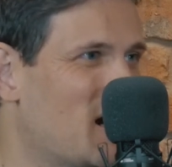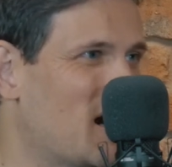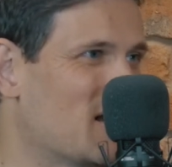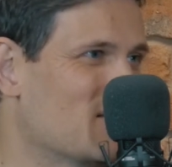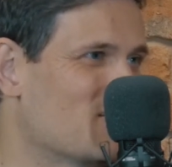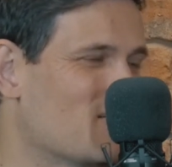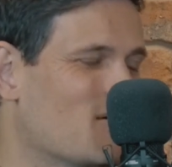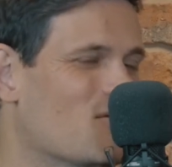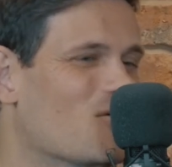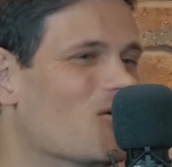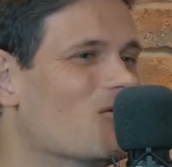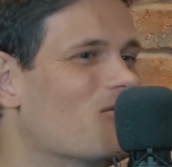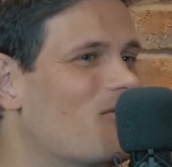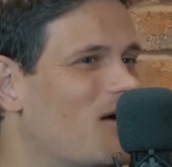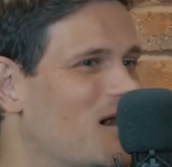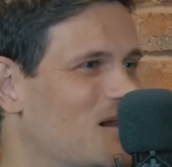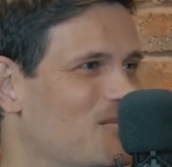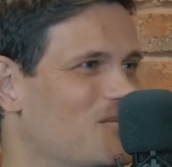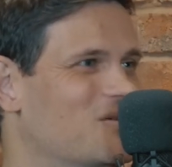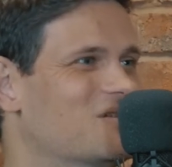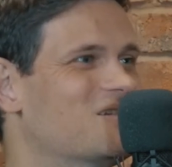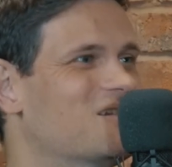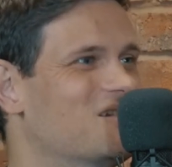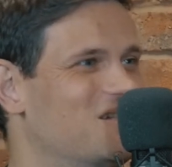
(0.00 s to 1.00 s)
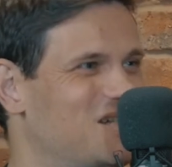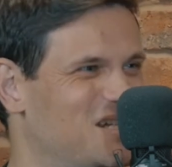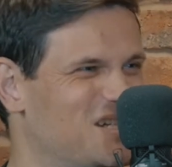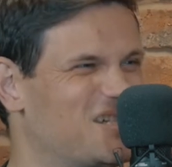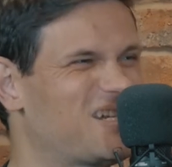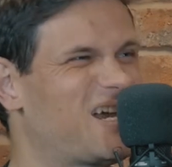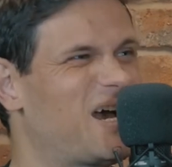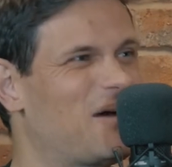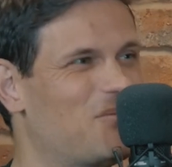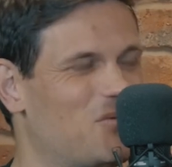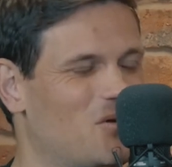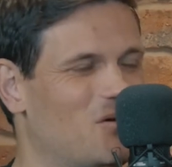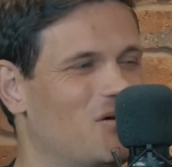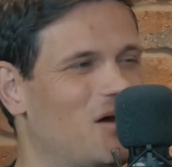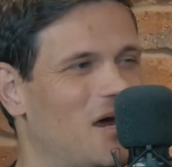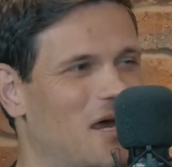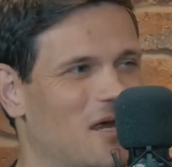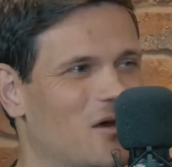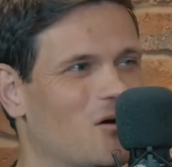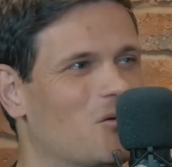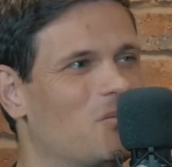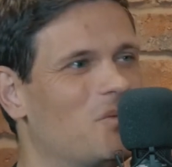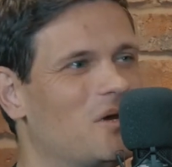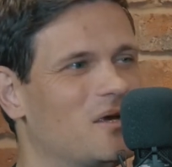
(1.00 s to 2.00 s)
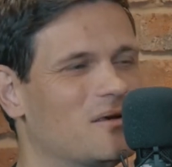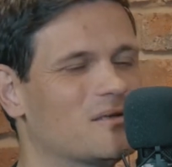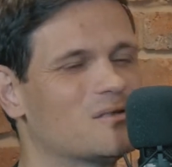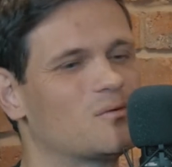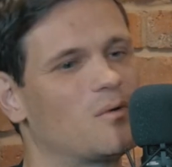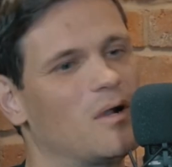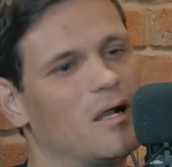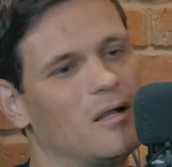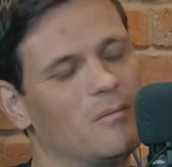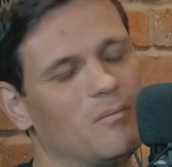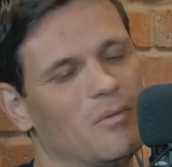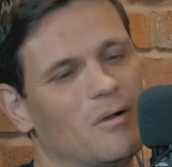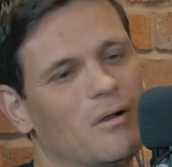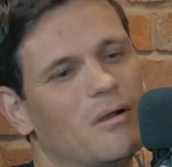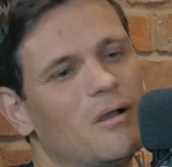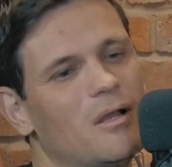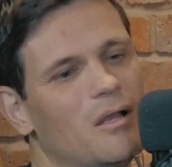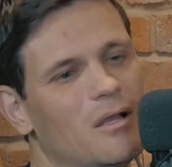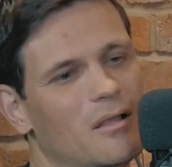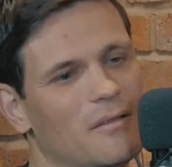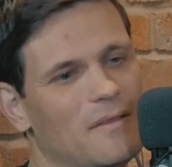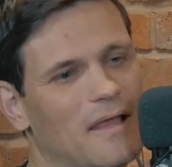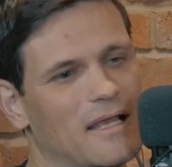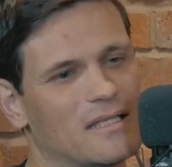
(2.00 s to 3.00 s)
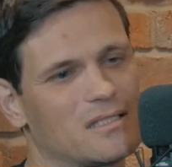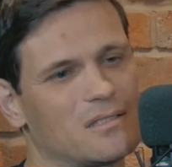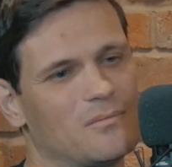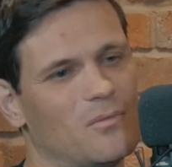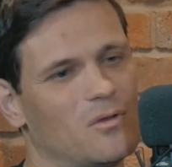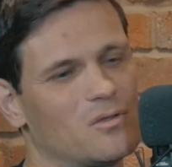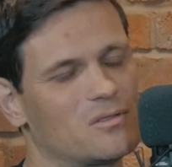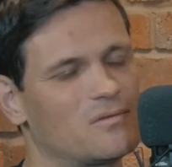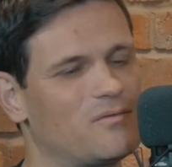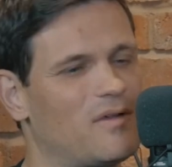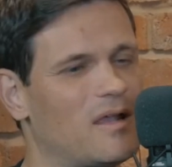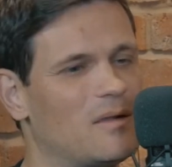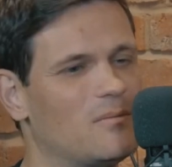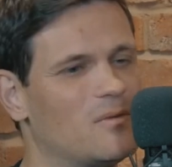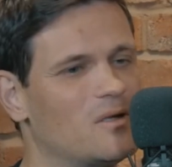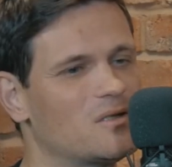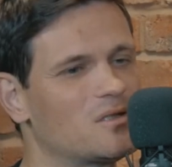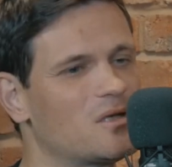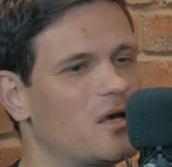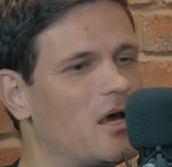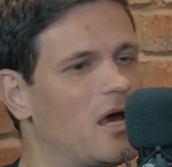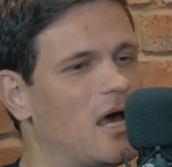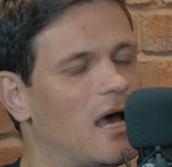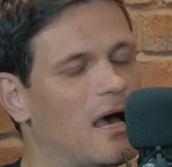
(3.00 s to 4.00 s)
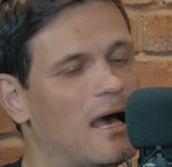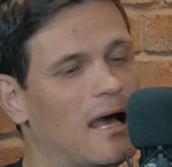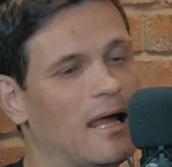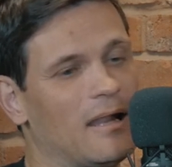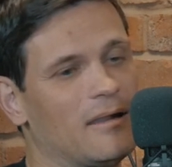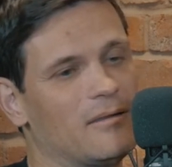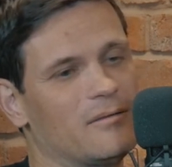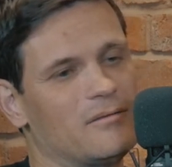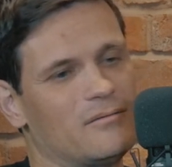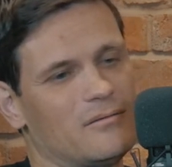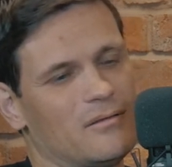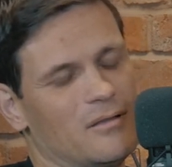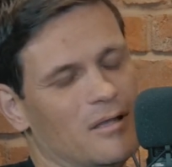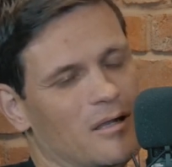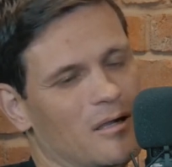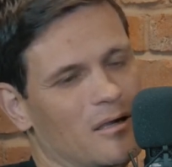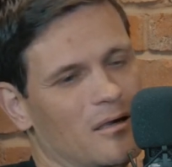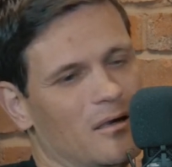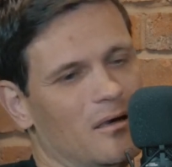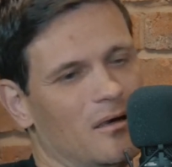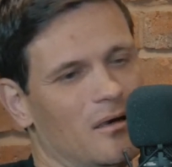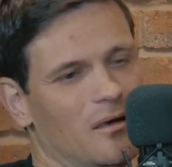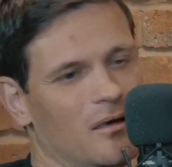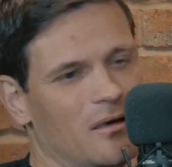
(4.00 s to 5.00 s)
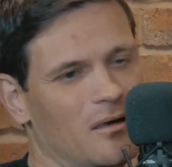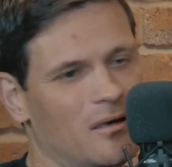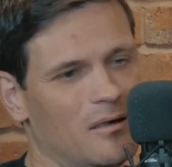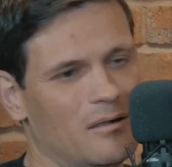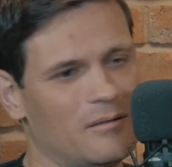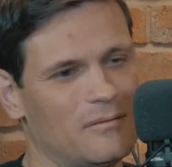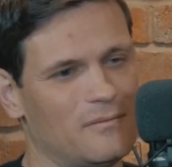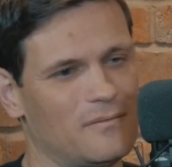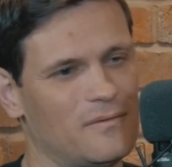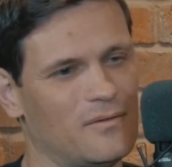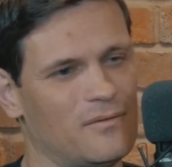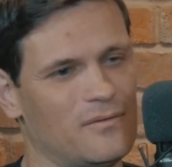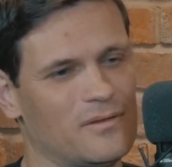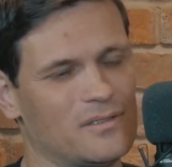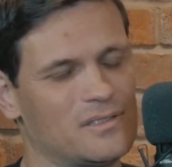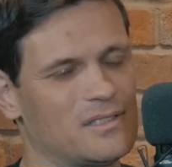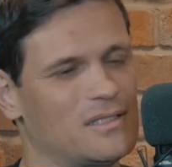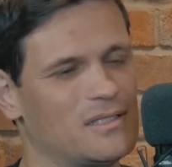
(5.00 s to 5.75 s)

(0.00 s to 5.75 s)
And there are other elements of C# that are AOP as well, but that's the most famous. And there are